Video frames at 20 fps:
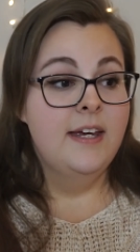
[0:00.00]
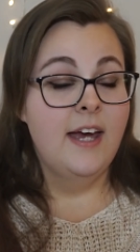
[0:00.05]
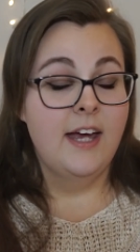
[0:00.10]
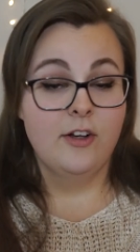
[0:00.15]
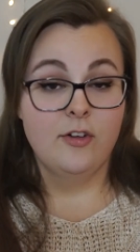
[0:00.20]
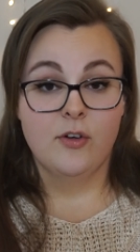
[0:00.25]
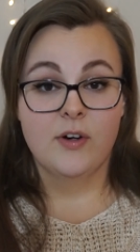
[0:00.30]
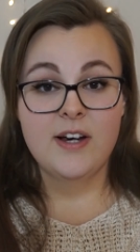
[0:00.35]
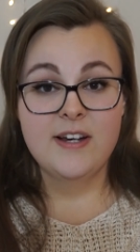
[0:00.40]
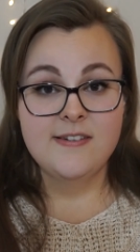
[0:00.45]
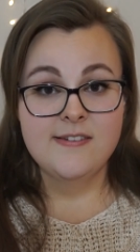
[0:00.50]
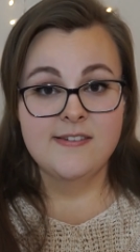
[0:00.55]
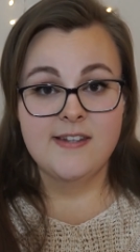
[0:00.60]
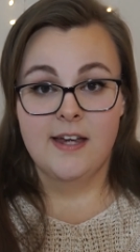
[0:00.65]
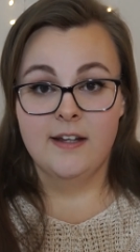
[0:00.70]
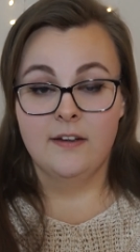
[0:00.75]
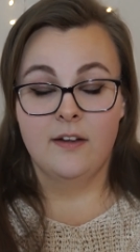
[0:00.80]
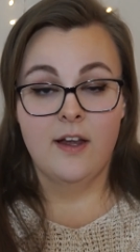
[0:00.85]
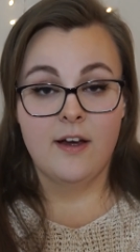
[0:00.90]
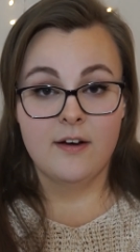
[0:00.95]
and grace
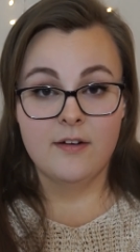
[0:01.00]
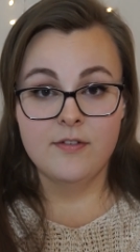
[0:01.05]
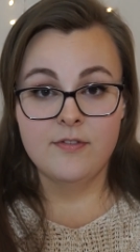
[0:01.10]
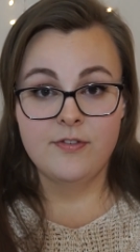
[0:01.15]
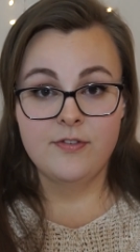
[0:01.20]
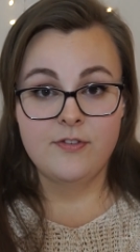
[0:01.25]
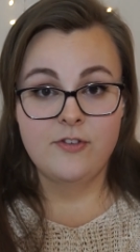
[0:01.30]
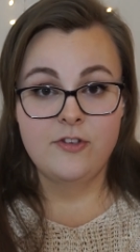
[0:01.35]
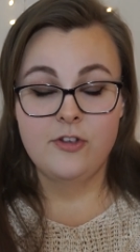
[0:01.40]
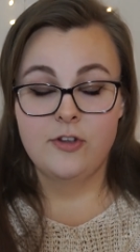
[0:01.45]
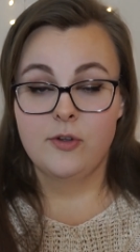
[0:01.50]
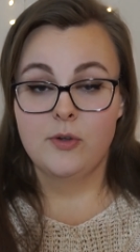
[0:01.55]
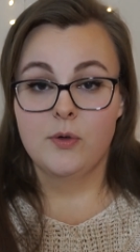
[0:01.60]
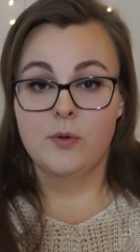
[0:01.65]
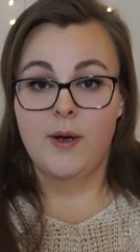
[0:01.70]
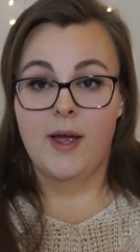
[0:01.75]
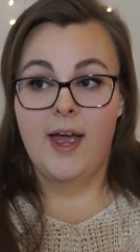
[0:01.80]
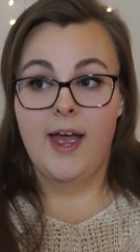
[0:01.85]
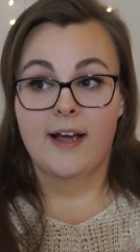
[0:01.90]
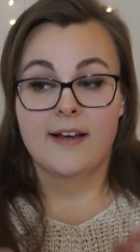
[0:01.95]
and love
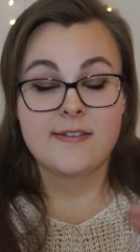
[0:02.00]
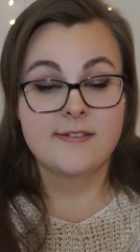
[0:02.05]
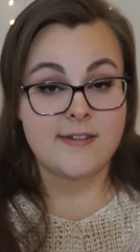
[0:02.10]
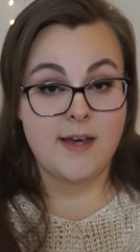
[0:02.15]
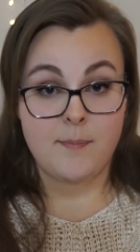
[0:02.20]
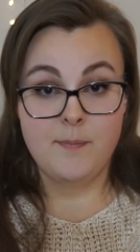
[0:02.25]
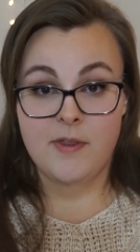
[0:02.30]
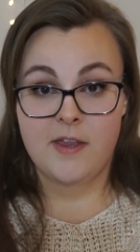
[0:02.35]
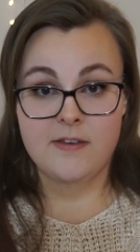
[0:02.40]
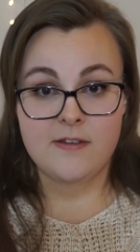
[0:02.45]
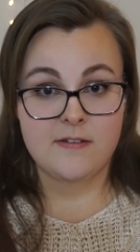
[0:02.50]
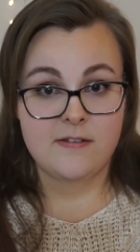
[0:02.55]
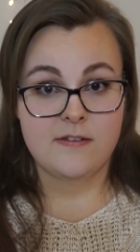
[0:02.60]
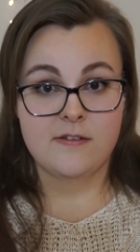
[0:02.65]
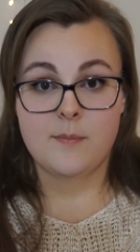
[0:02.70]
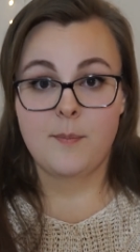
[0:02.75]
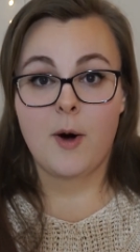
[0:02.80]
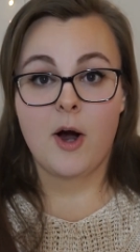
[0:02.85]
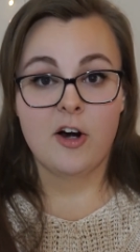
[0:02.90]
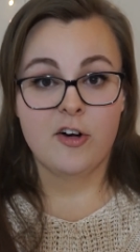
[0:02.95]
to accept that this is
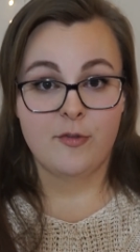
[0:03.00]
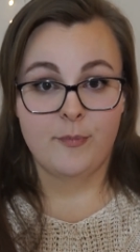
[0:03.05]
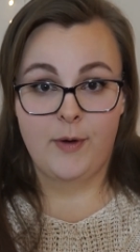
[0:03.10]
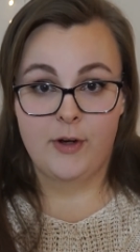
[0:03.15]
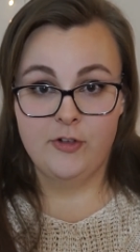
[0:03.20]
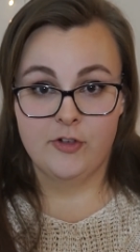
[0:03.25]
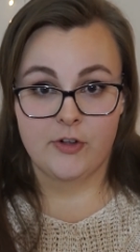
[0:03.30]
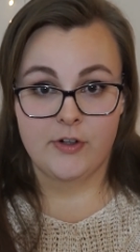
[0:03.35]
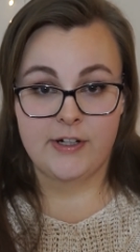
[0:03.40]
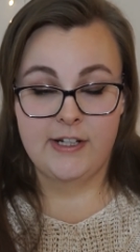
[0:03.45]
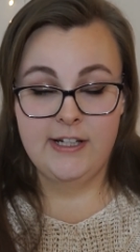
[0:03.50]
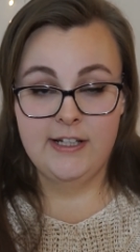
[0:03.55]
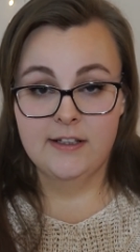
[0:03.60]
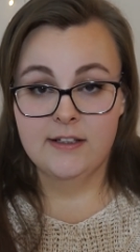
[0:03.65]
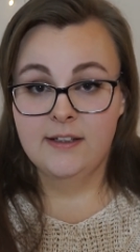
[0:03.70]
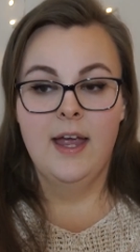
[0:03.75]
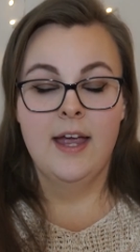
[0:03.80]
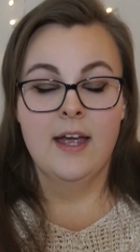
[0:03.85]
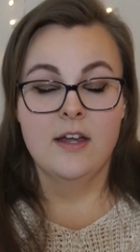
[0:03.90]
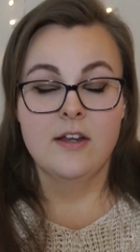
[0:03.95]
a part of my
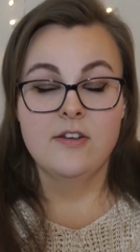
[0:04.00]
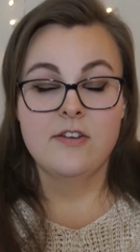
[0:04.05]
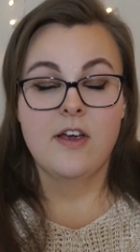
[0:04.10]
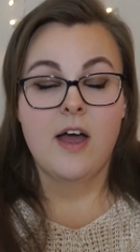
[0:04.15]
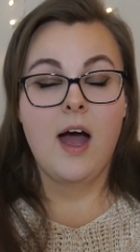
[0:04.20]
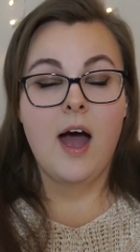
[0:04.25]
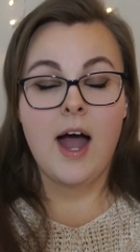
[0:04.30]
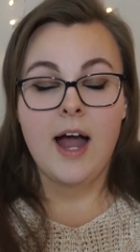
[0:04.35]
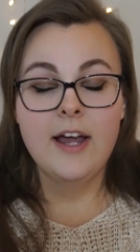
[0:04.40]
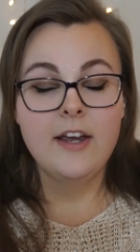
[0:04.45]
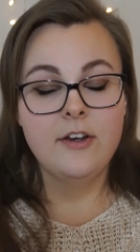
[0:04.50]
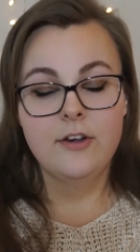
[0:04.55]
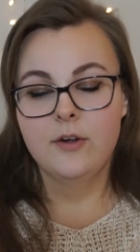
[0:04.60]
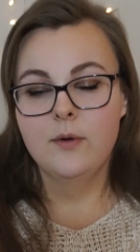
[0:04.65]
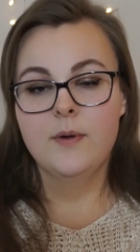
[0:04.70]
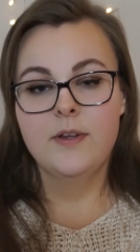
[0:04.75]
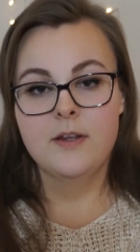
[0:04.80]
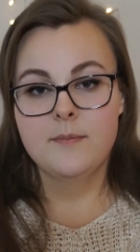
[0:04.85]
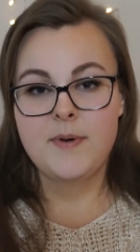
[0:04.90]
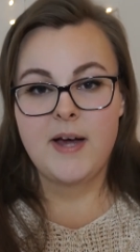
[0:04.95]
journey. And I knew
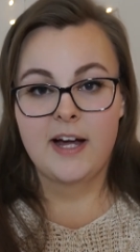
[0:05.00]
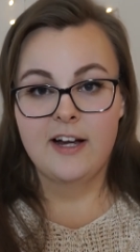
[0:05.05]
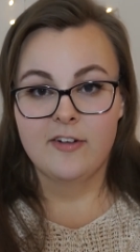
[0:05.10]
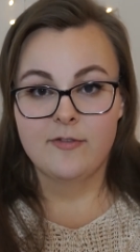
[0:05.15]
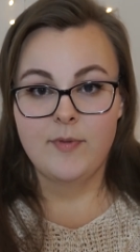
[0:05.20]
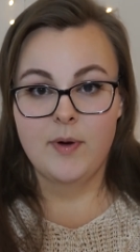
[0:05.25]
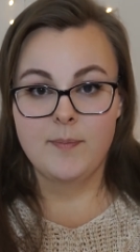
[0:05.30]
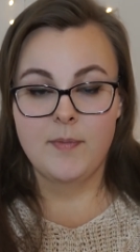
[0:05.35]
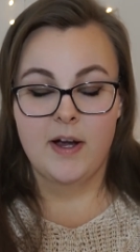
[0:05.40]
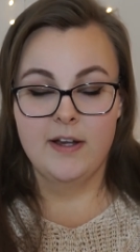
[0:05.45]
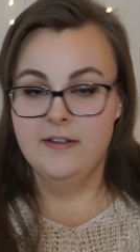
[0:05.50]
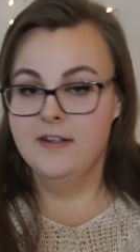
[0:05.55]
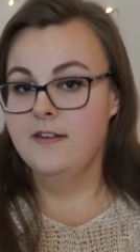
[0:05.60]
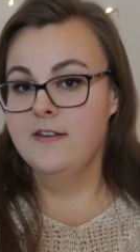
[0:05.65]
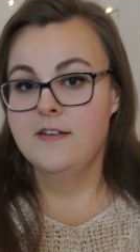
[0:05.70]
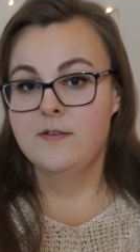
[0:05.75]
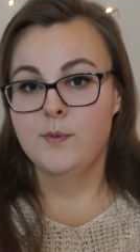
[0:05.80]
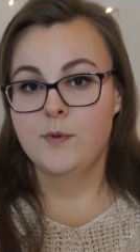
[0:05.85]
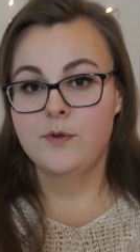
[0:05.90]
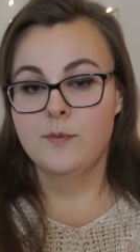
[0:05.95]
in the back of my mind that
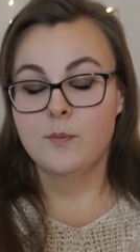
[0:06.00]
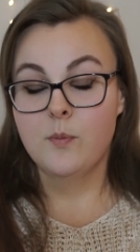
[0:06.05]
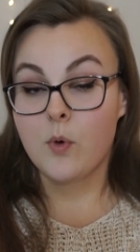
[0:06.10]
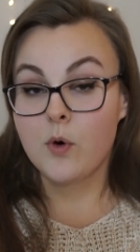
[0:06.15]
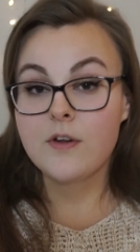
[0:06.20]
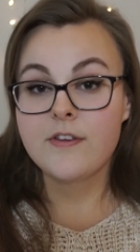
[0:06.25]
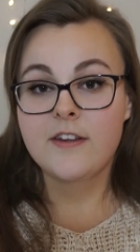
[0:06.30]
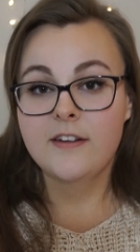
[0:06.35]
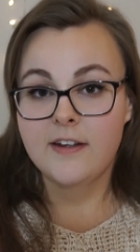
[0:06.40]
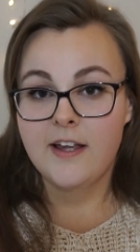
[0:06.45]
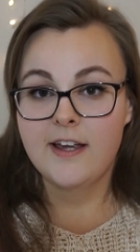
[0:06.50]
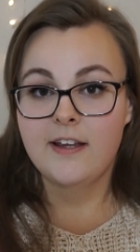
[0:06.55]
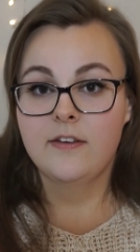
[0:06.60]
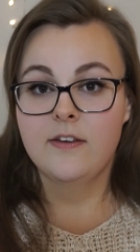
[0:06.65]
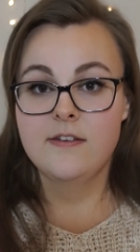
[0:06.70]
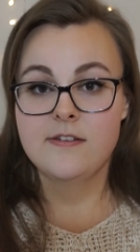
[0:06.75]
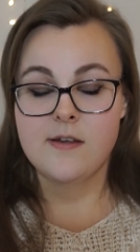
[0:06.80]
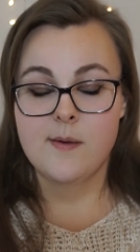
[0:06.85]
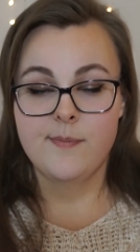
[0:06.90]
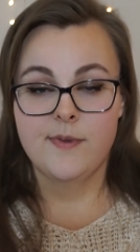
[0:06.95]
this was more than
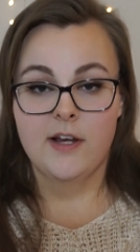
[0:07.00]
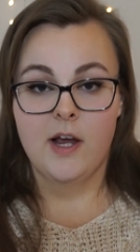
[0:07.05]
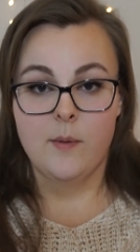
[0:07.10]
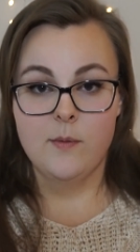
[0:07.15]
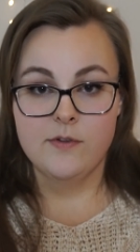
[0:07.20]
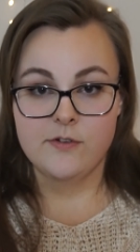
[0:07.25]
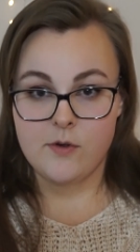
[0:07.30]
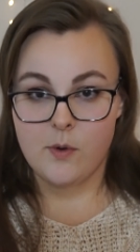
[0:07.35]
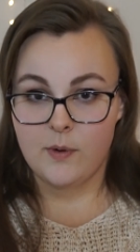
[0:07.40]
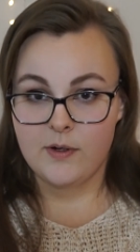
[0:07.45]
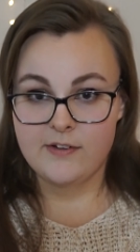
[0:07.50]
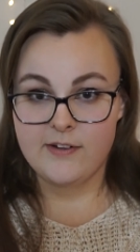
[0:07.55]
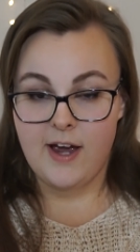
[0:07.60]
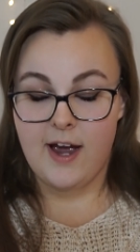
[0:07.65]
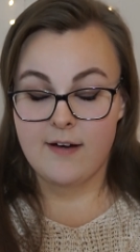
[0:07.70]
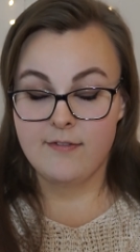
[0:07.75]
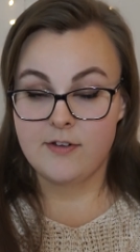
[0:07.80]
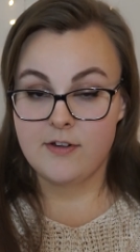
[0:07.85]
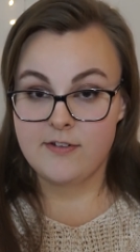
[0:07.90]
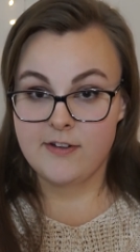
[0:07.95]
likely something I was going to
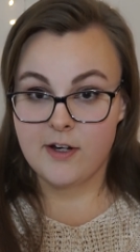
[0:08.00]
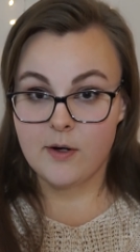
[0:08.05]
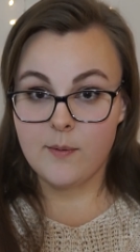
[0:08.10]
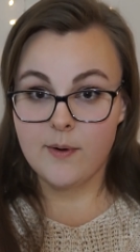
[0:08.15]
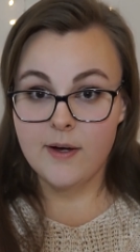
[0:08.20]
have to deal